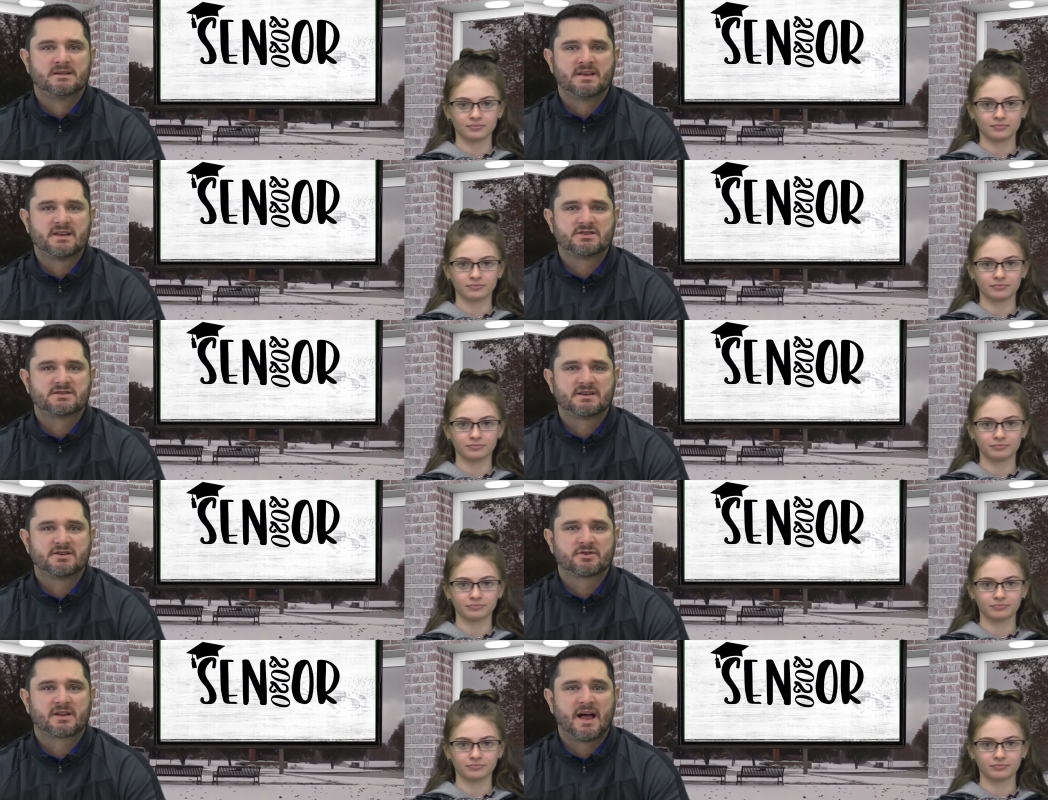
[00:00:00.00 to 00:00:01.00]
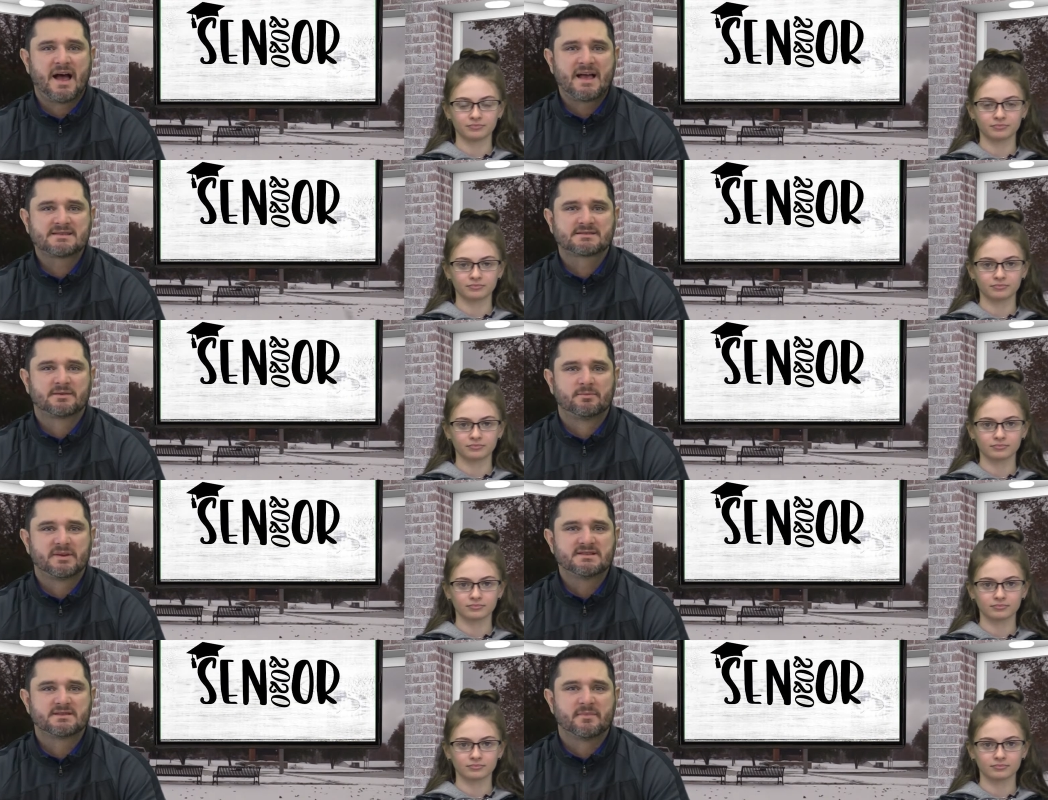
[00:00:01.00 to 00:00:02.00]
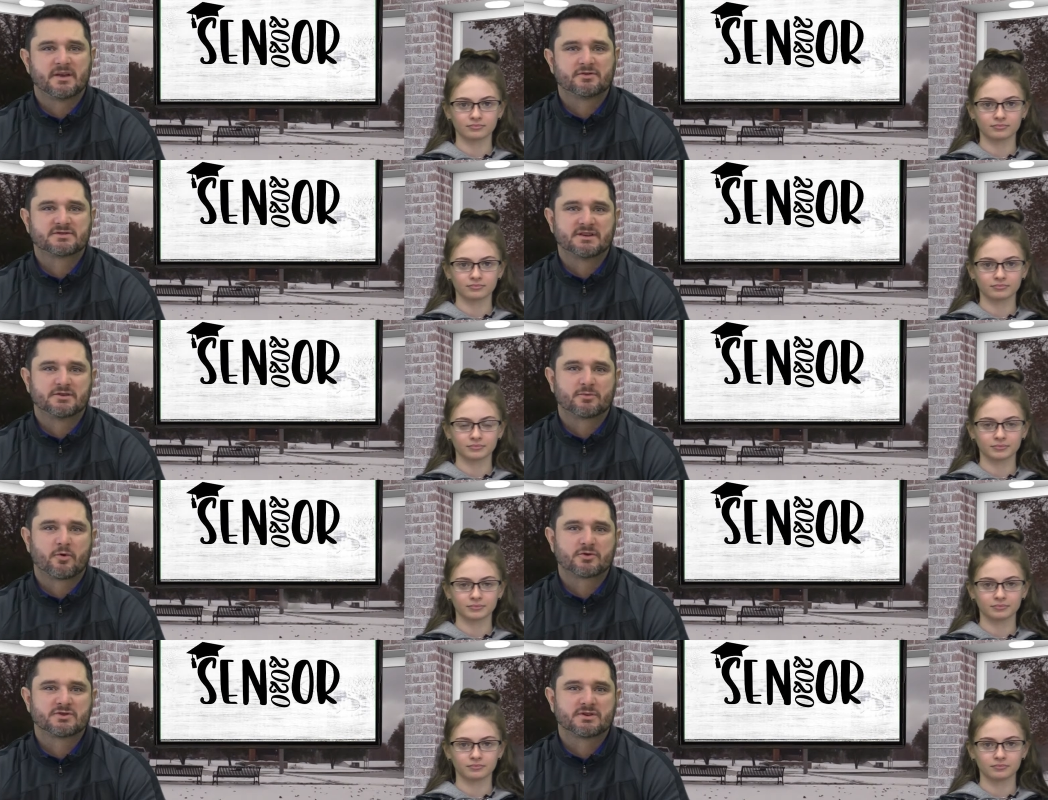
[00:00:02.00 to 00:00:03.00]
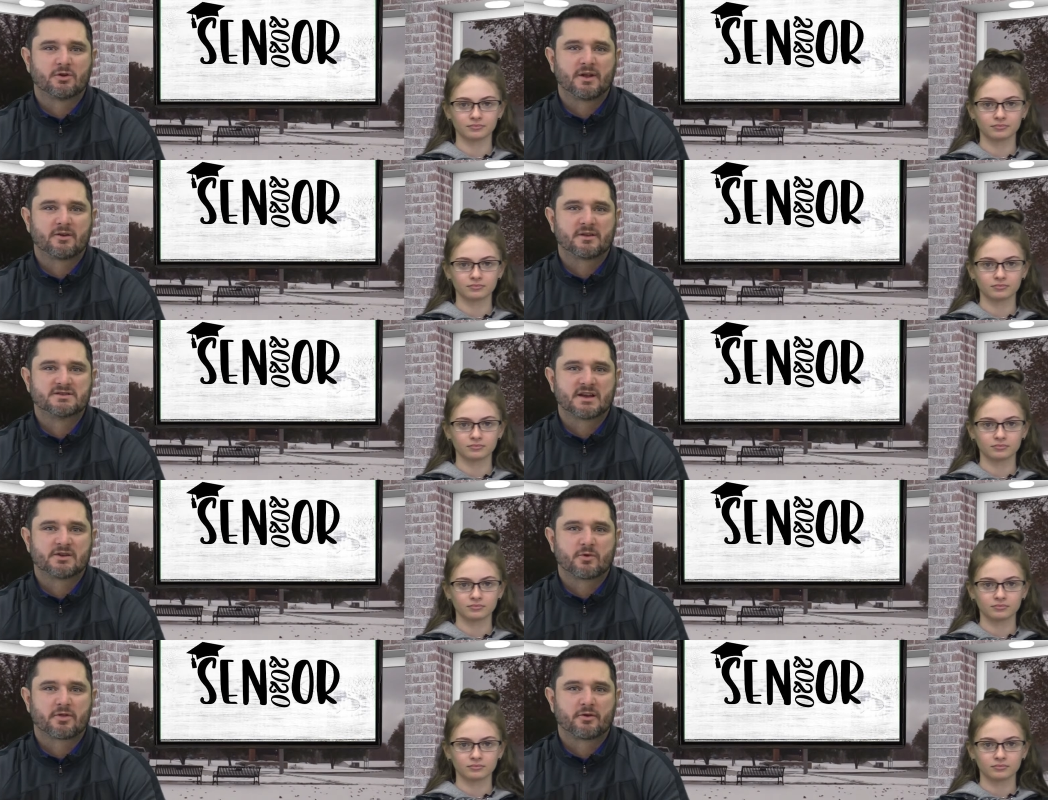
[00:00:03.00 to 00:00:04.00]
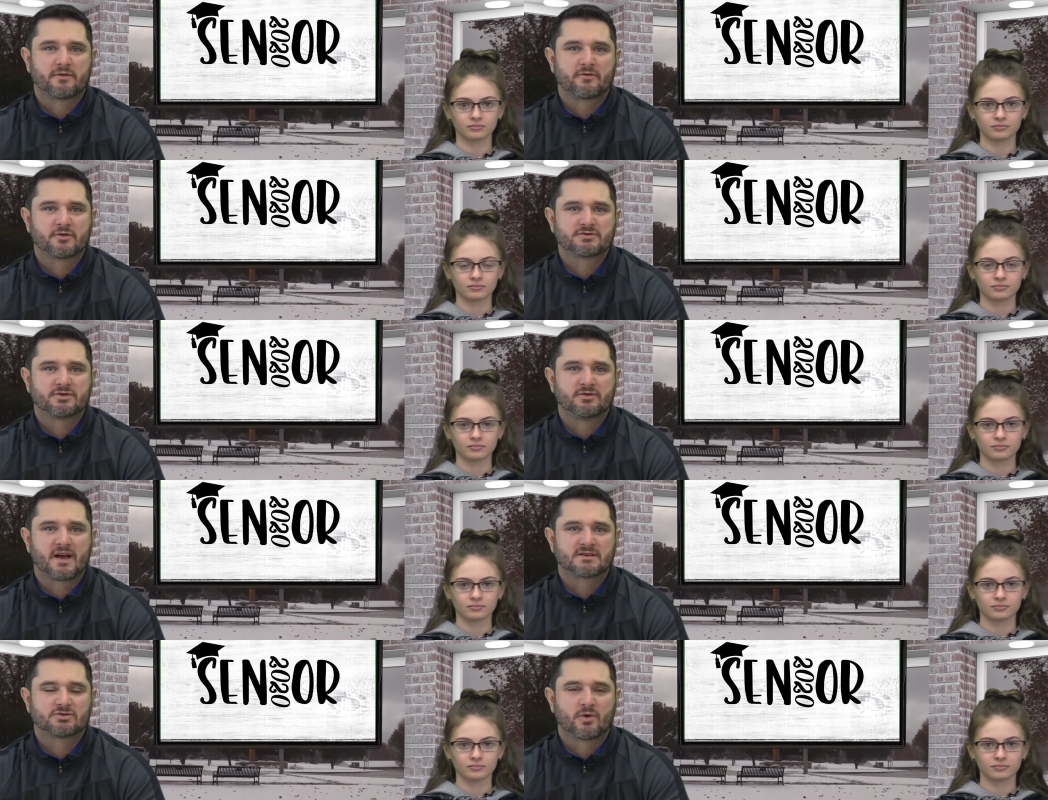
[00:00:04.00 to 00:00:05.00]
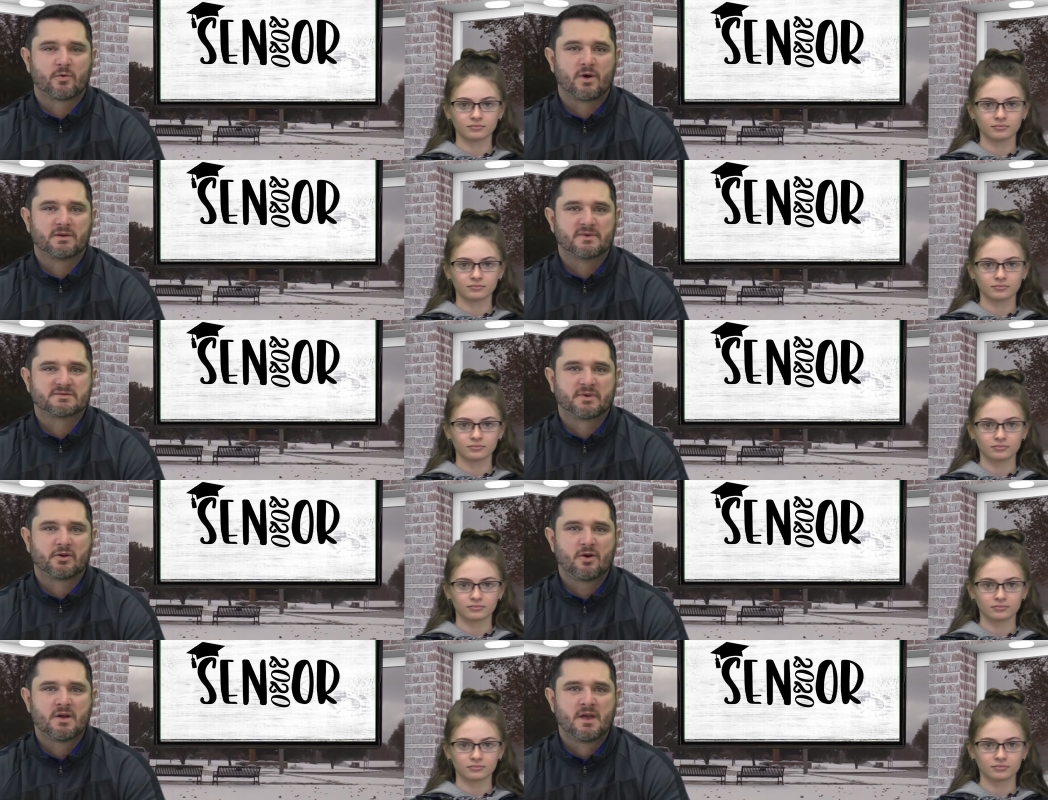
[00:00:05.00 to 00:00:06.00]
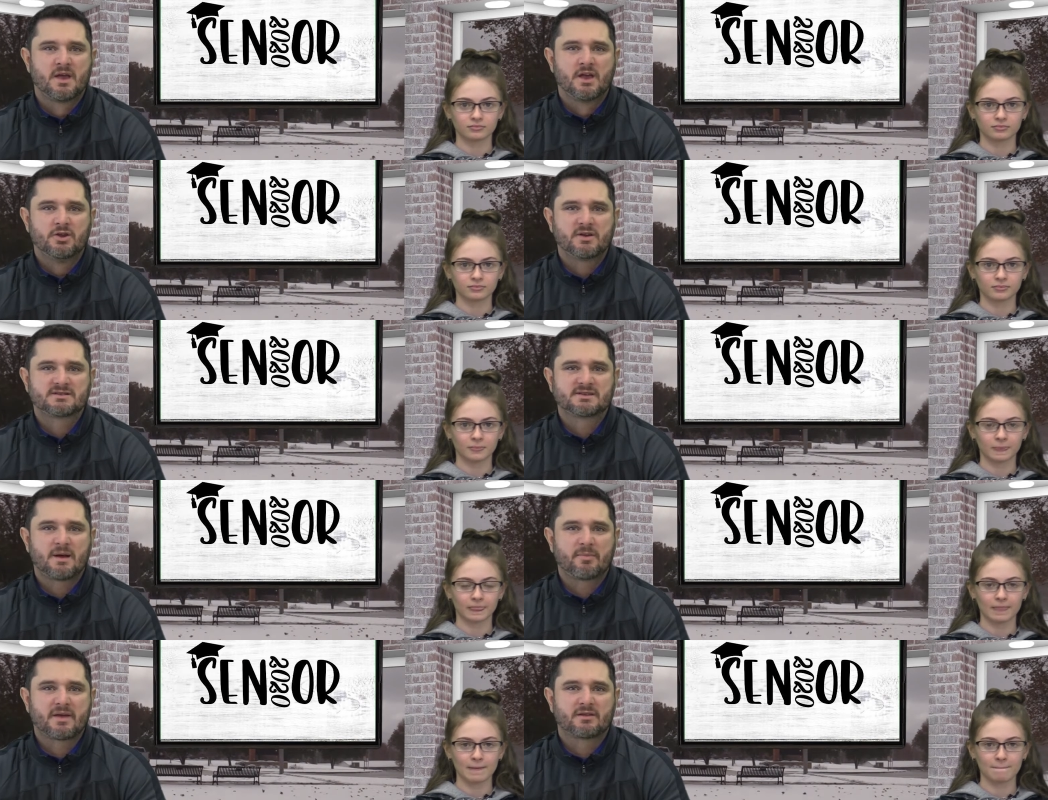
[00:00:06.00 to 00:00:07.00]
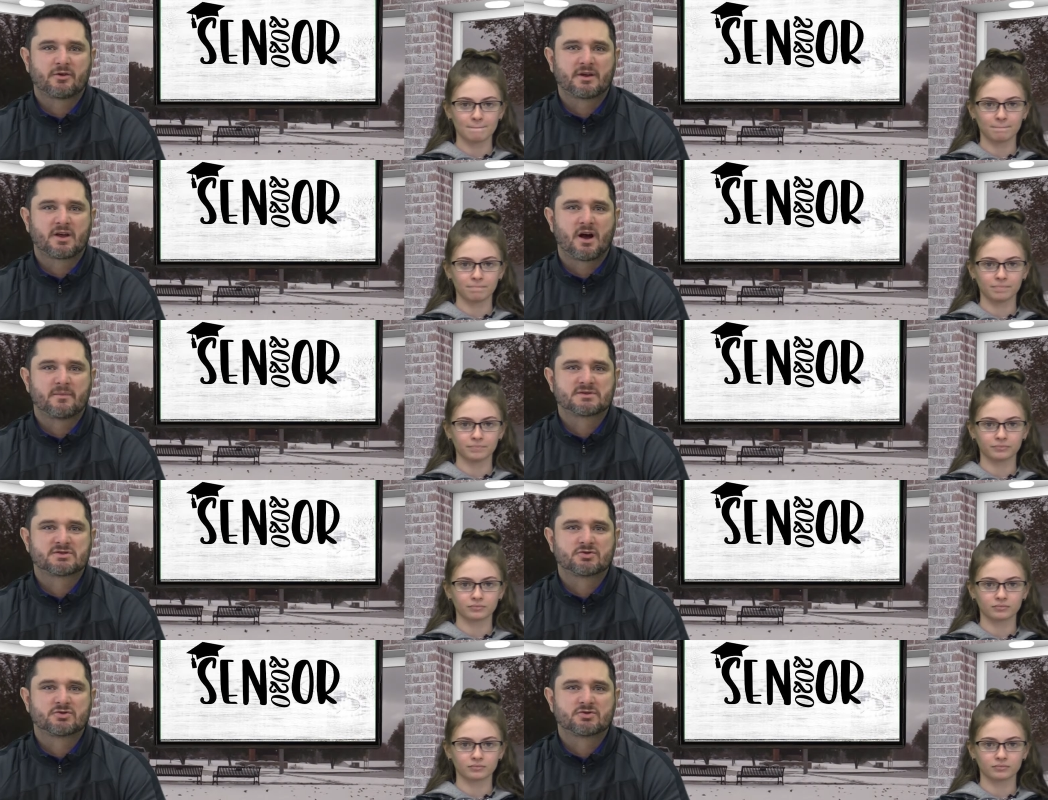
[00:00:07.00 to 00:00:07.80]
Speaker 1: Attention senior class please submit your senior portrait no later than January 31st, 2021 to Ms. Piro. You can stop by the Learning Commons to